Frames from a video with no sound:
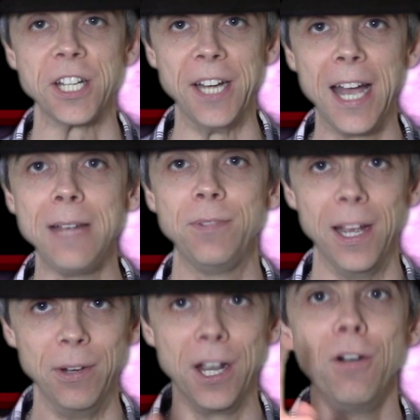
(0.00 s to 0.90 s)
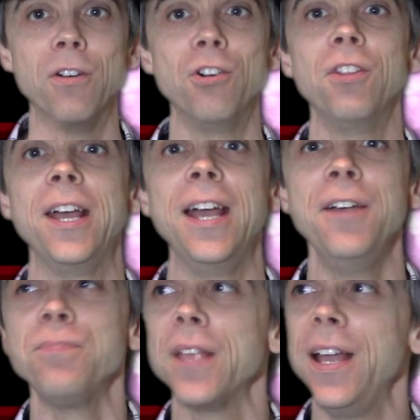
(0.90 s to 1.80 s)
named, there we go, I got there,
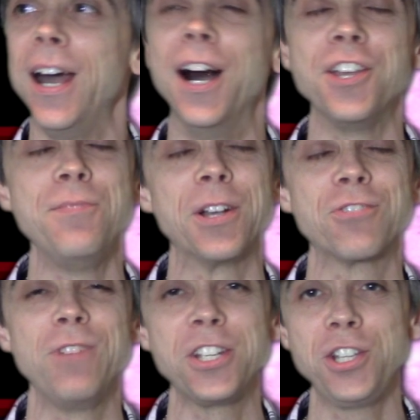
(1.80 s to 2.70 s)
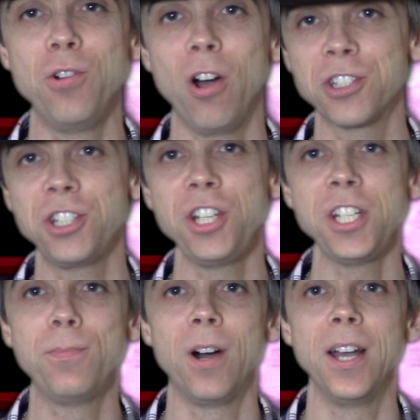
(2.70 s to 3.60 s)
you must rescue
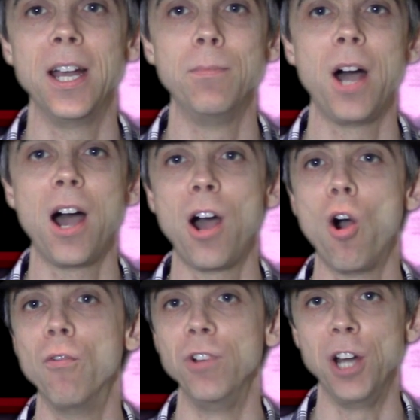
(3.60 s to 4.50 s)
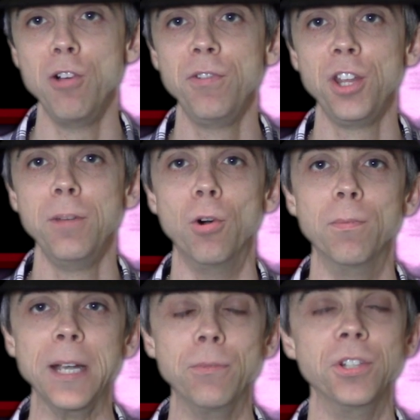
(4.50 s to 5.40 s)
hostages by hovering over them,
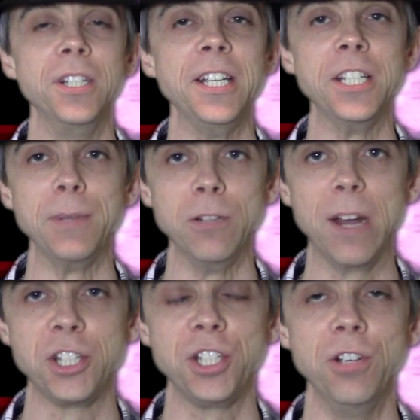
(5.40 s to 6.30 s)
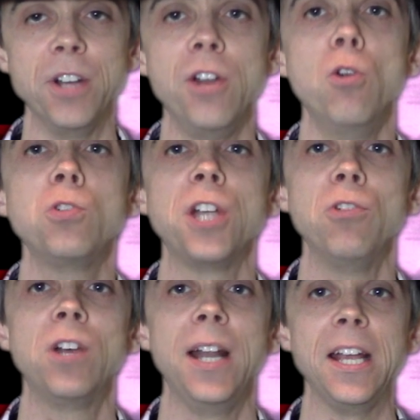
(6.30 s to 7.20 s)
or people that need to be rescued, and
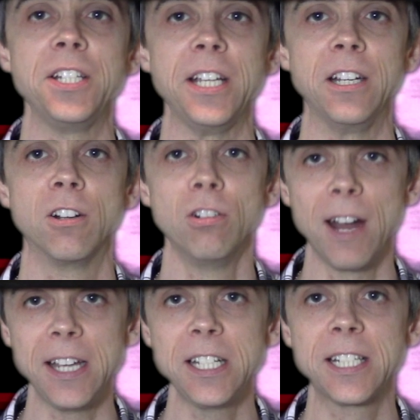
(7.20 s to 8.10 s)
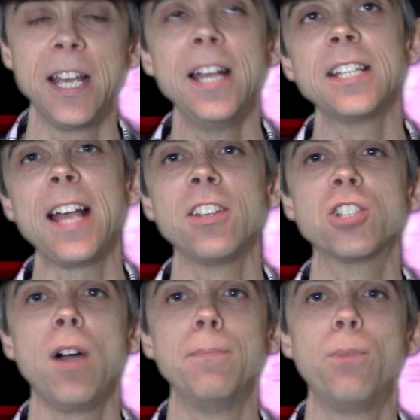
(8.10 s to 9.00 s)
also collecting crates. Sounds
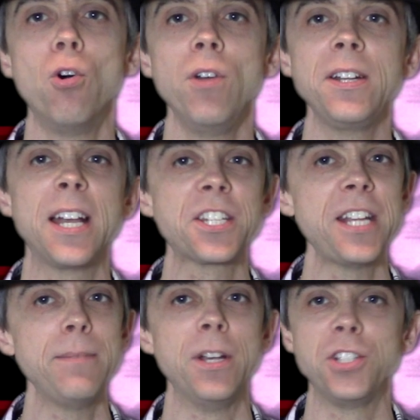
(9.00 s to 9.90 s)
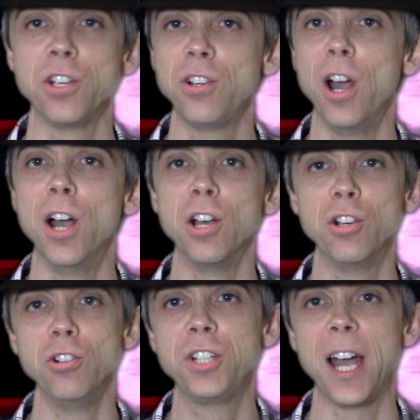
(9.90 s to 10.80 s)
quite boring, doesn't it? But it's a
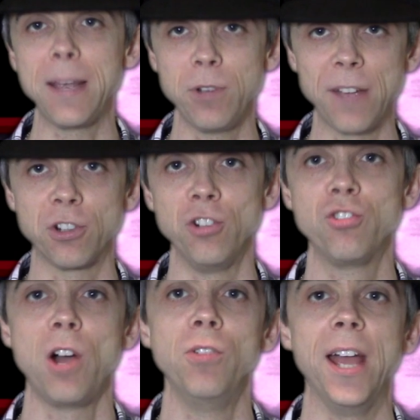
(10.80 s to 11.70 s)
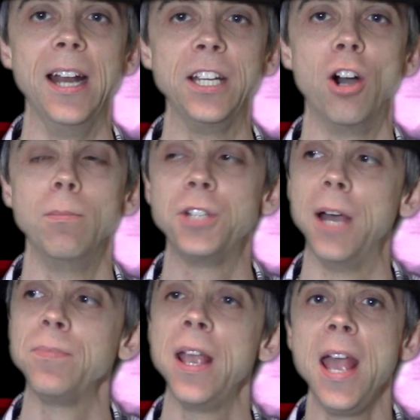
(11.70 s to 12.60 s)
good game where you have to control the
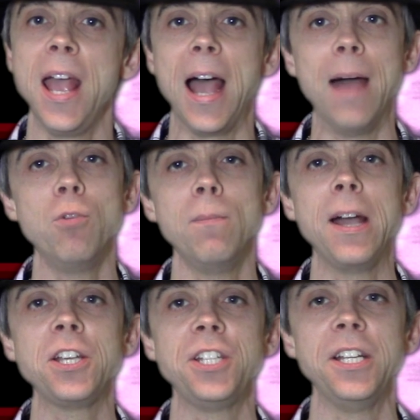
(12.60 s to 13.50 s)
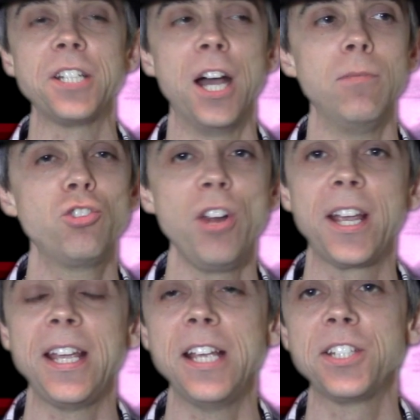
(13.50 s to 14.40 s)
helicopter. And what makes it
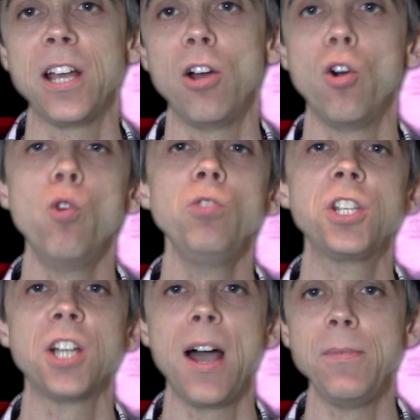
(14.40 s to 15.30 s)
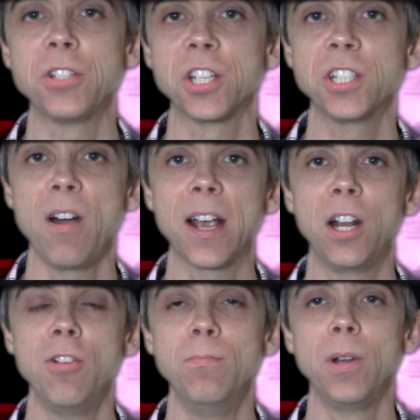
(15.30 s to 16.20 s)
tricky is all the time there's a
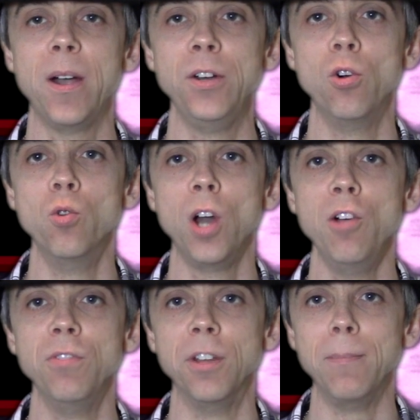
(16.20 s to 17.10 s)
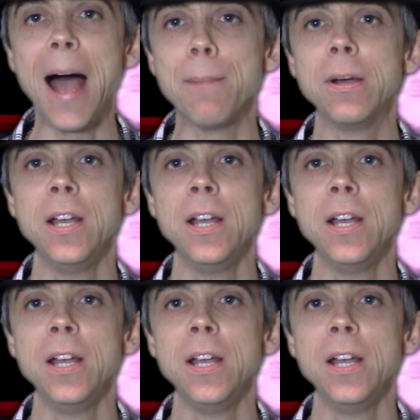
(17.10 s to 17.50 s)
cyclone blowing all over the map,